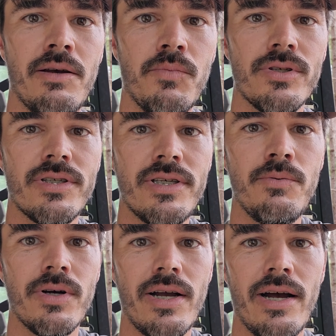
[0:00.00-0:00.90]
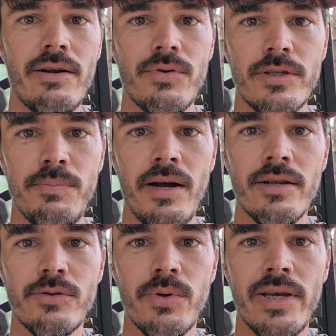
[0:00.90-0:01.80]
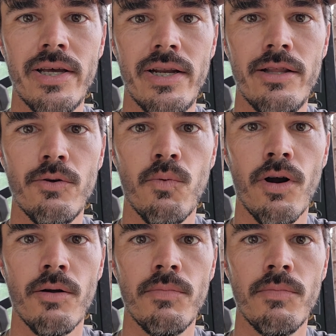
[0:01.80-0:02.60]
and we'll see what kind of response we get in the work